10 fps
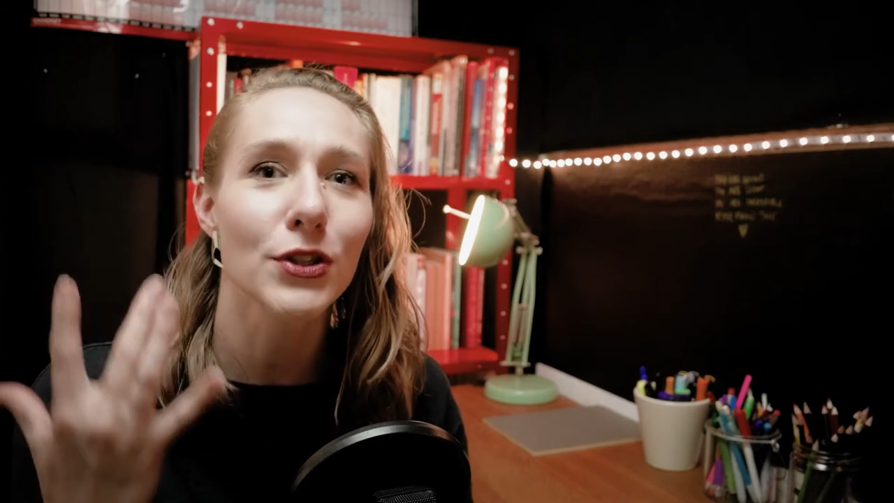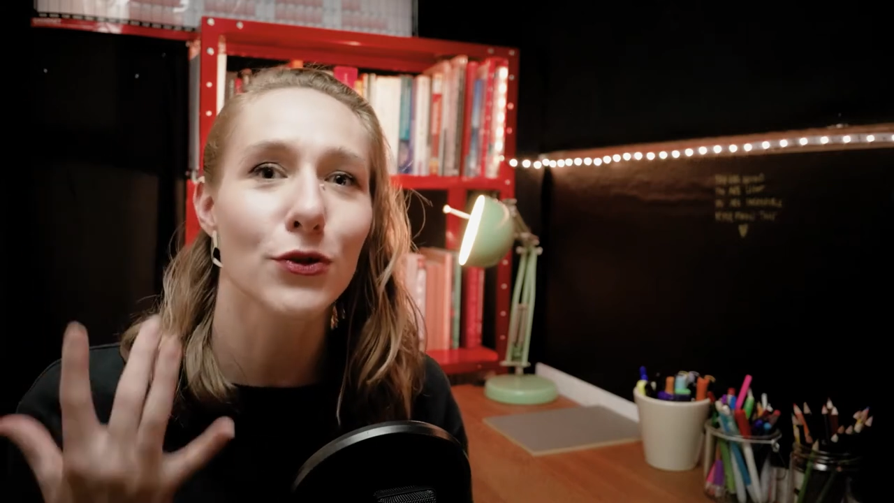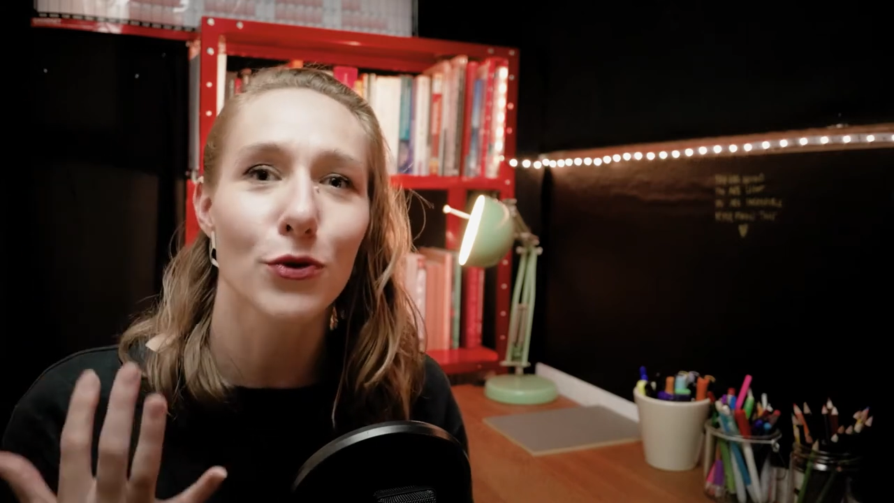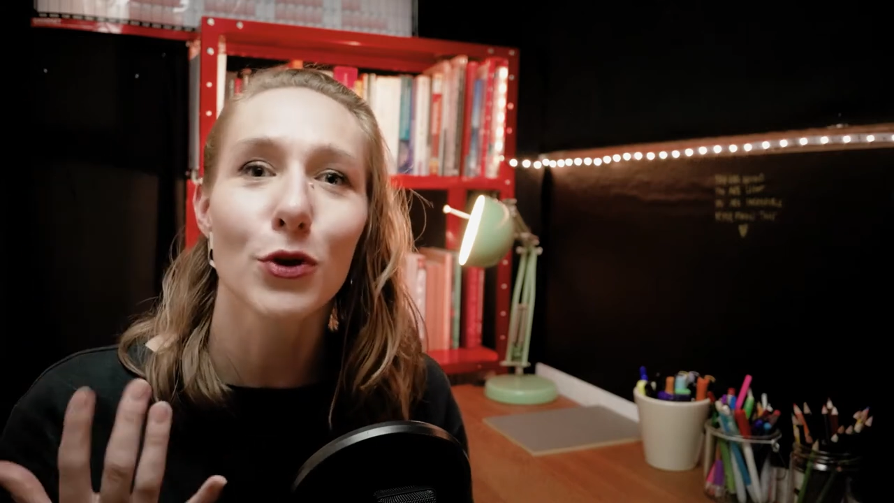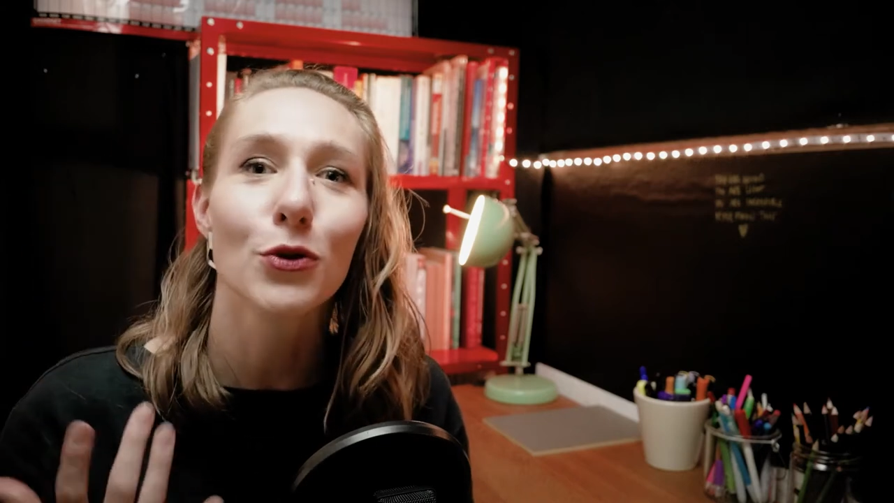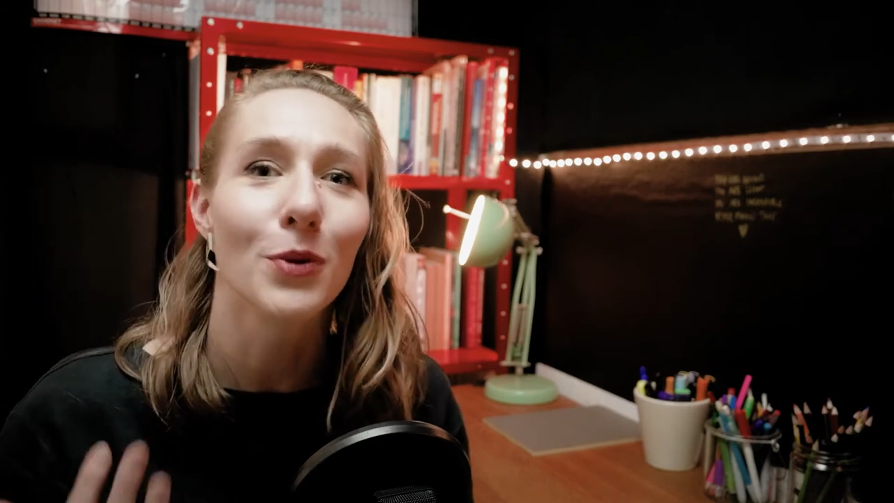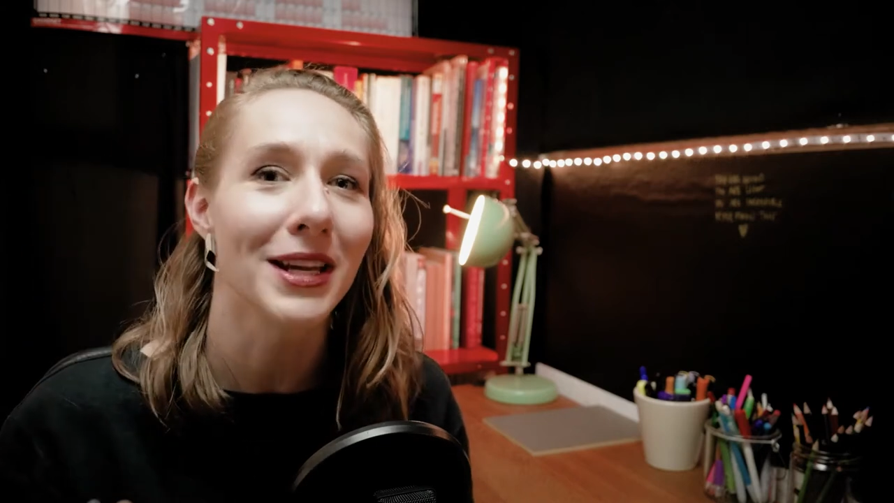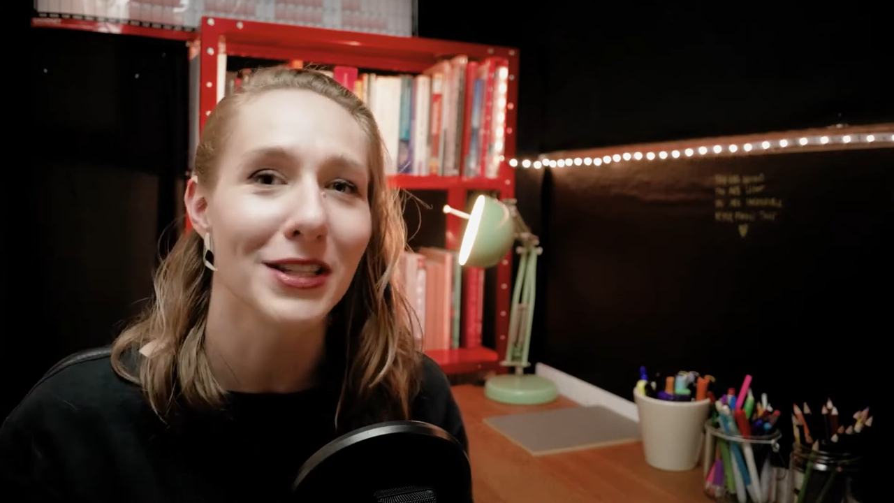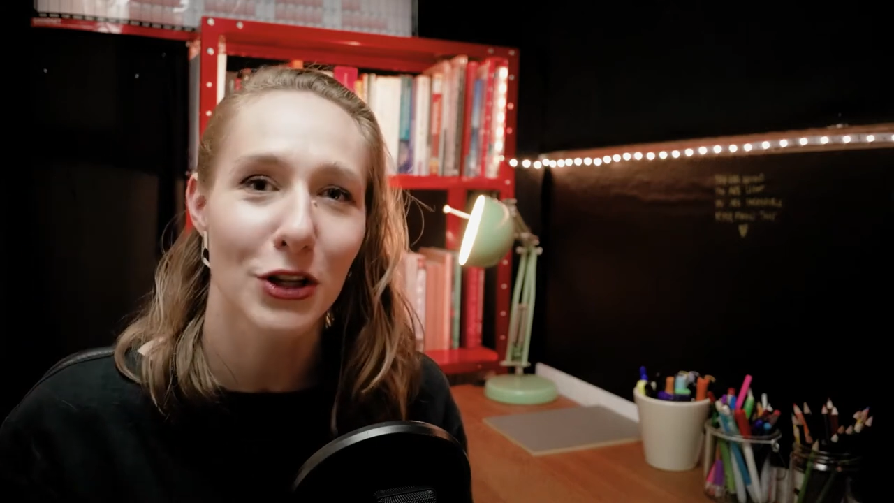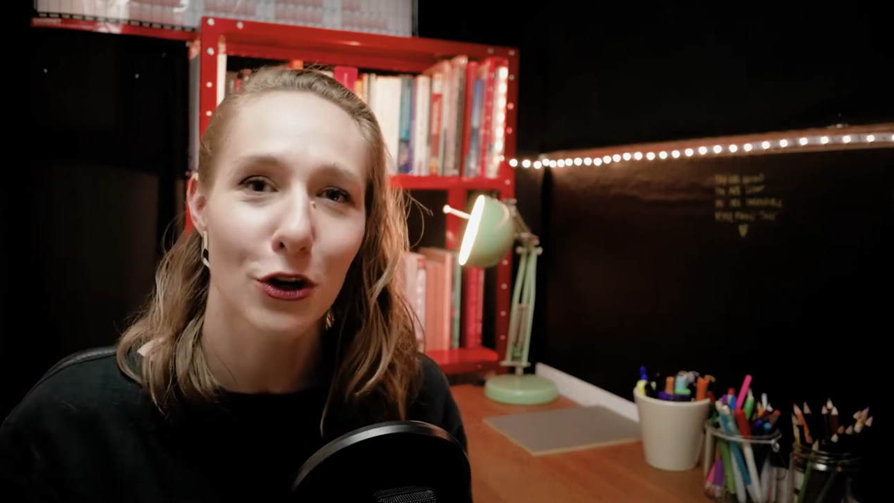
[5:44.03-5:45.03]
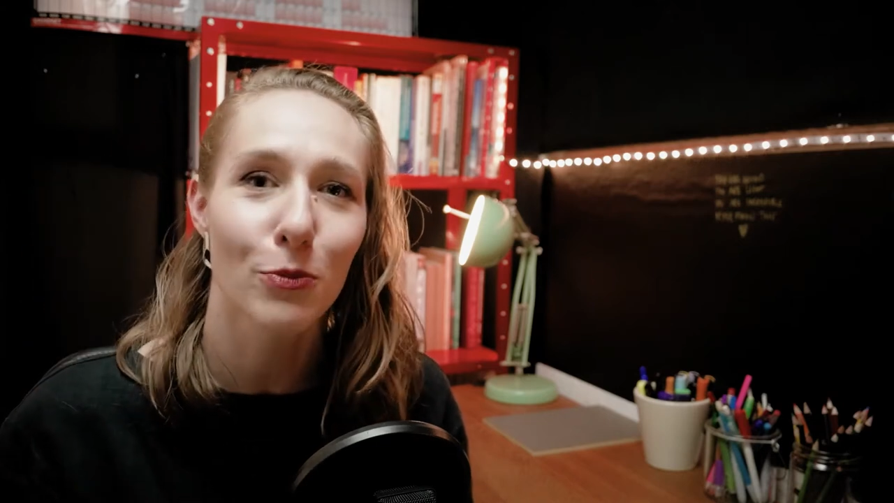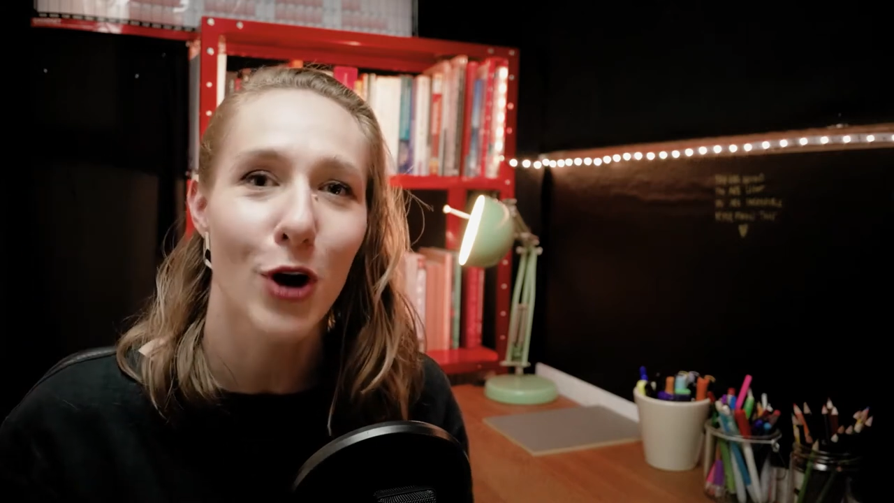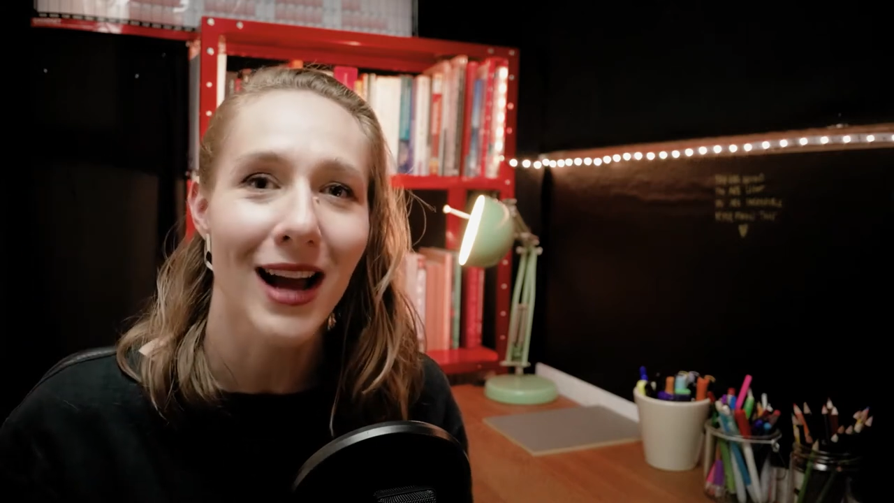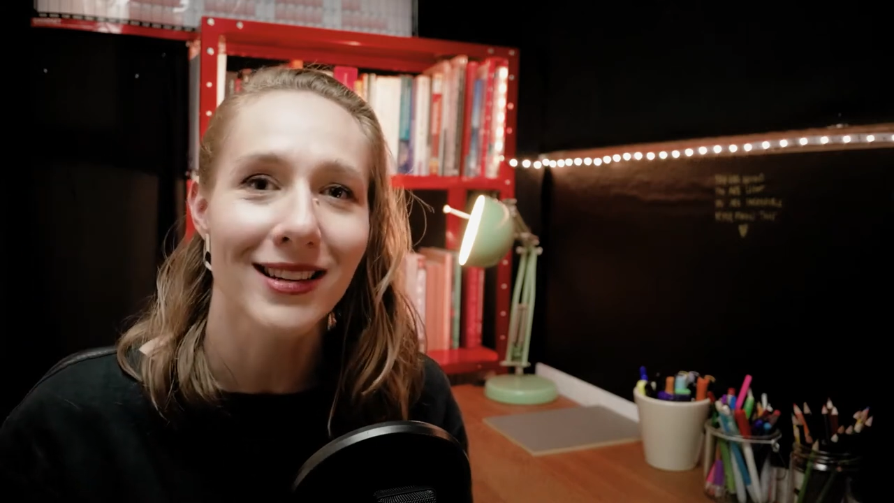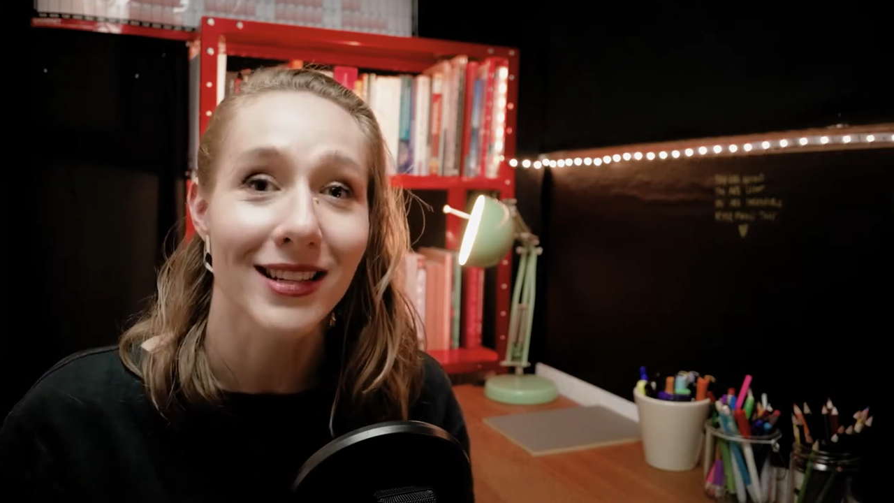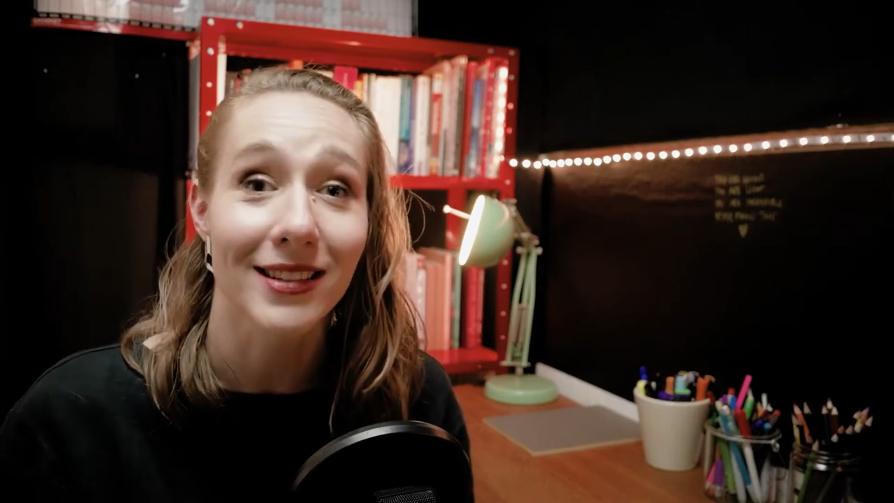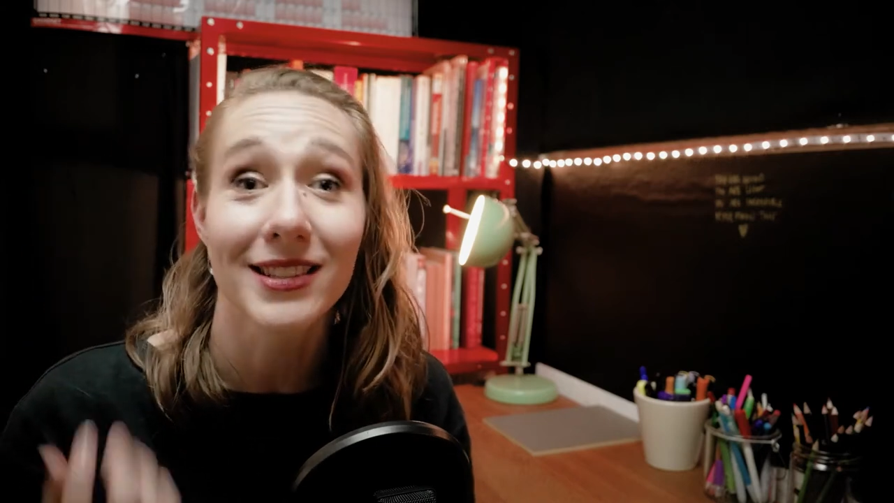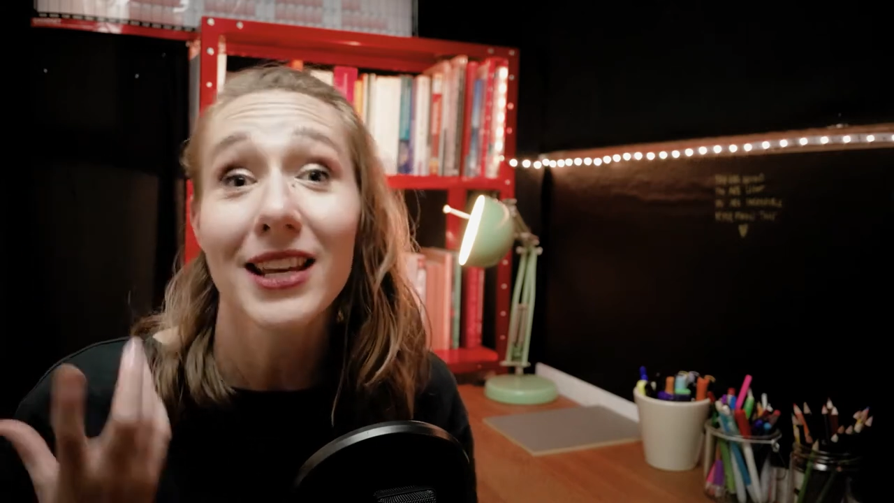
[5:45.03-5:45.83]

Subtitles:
through into your practice,